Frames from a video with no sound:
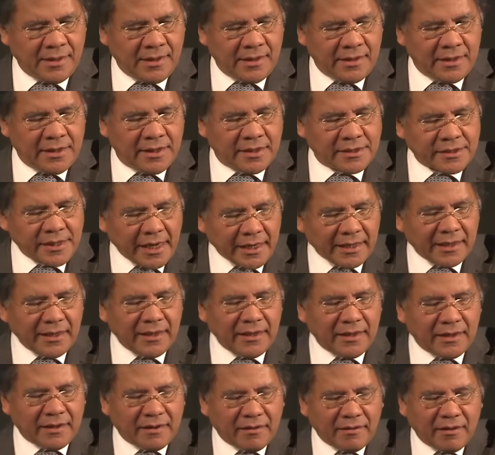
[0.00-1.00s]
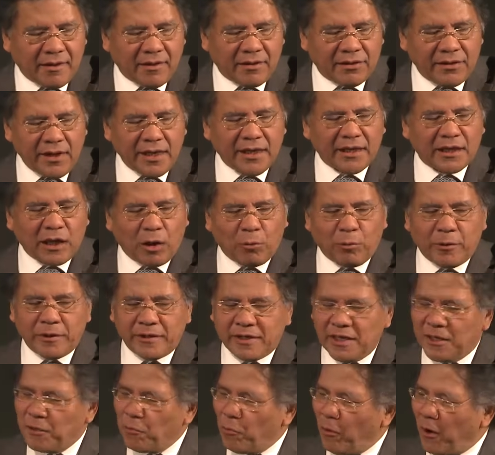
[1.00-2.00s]
Second thing that we
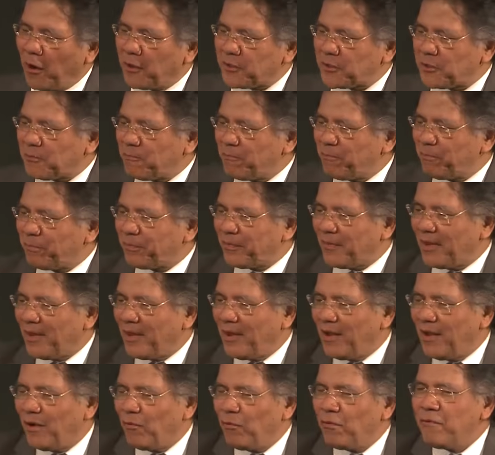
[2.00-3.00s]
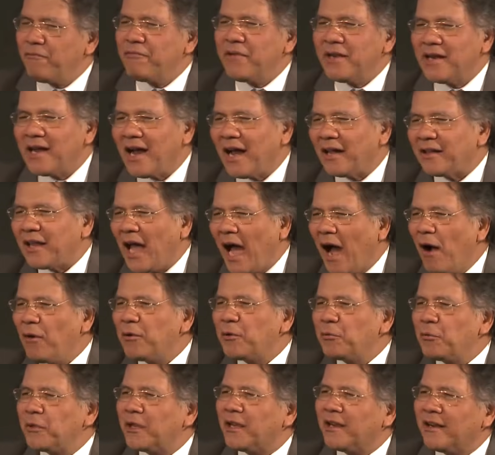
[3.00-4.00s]
did was we figured out how
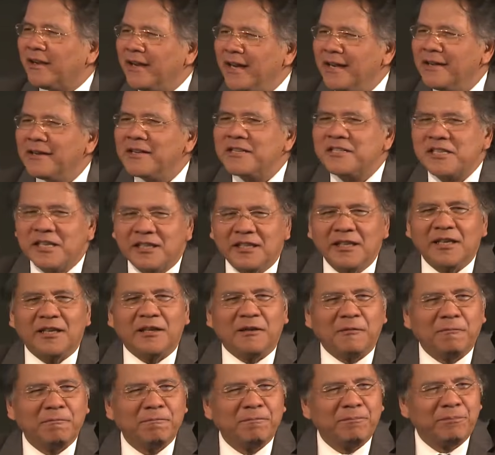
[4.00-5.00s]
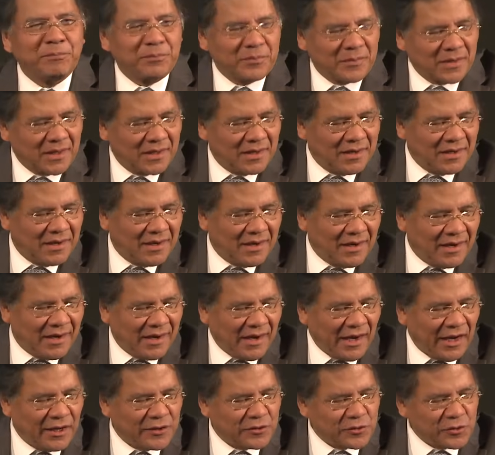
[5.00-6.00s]
do we green the city.
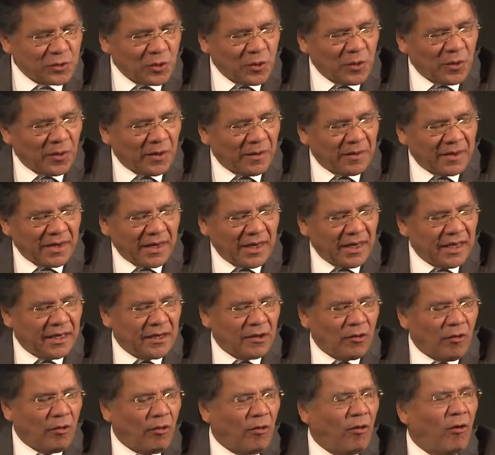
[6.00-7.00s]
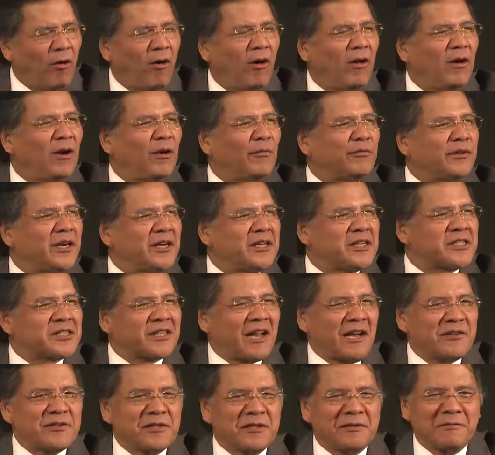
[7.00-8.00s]
And so in all of the
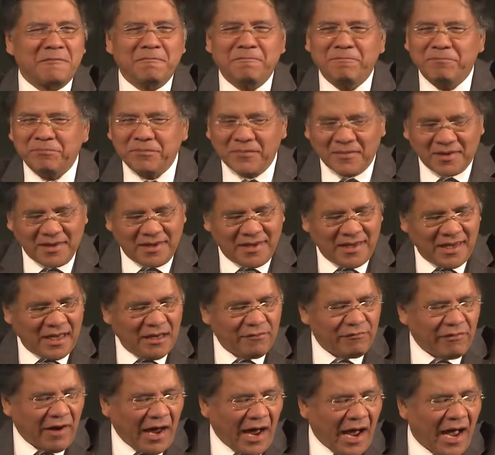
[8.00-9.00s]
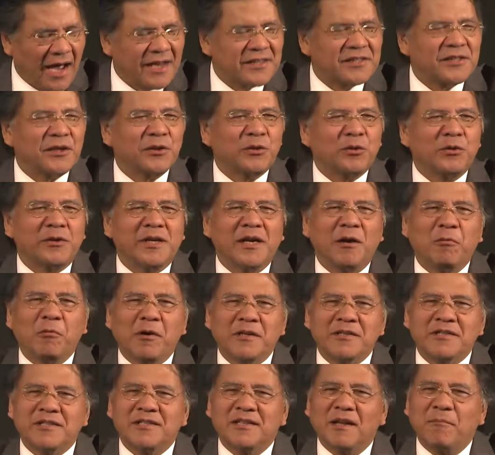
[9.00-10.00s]
discussion, if I ask you today,
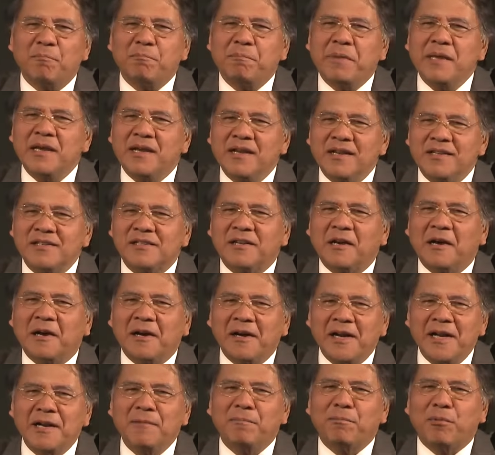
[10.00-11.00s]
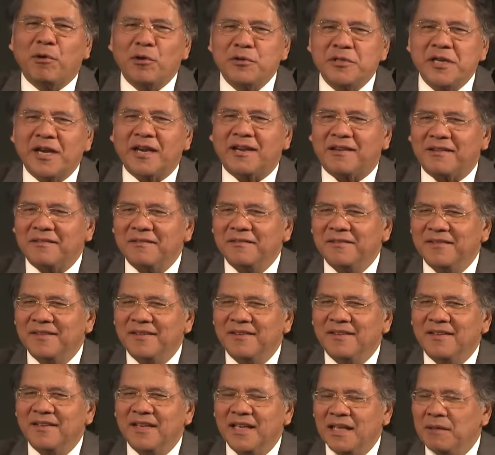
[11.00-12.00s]
what's the biggest green project
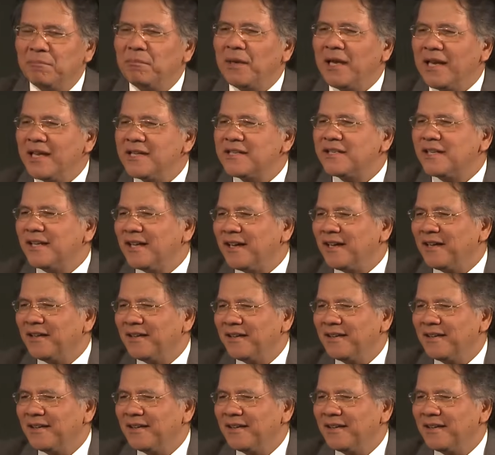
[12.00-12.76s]
in Malaysia,